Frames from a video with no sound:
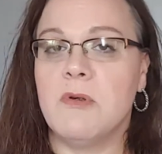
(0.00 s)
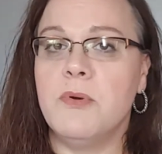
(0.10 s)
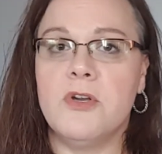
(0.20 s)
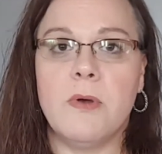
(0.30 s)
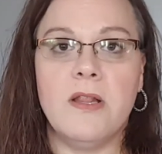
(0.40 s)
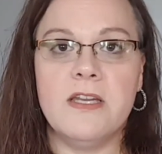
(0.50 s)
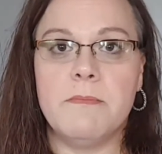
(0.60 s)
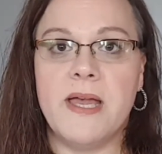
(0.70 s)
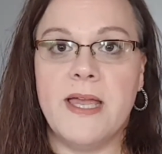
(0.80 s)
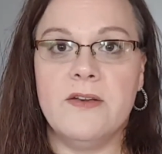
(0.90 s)
or put them all in a
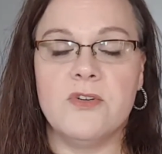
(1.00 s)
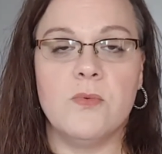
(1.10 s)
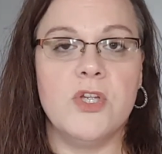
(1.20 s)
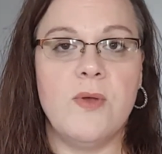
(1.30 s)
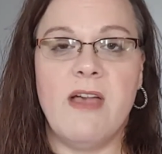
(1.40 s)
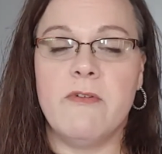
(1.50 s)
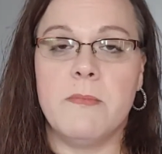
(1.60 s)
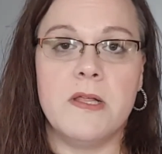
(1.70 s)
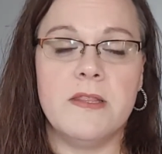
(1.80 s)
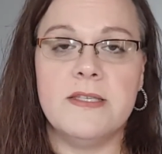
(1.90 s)
binder where you have
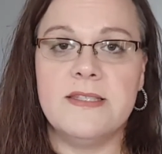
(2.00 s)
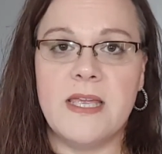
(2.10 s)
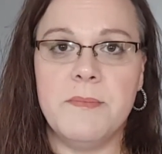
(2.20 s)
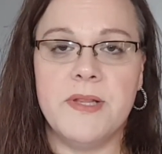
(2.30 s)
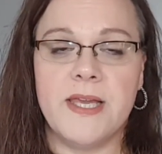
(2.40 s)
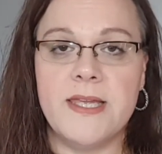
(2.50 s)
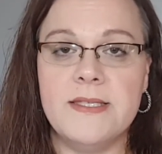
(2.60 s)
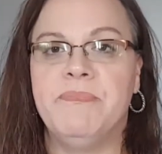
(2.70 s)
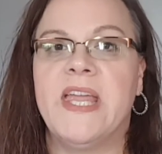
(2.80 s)
them all in the same place.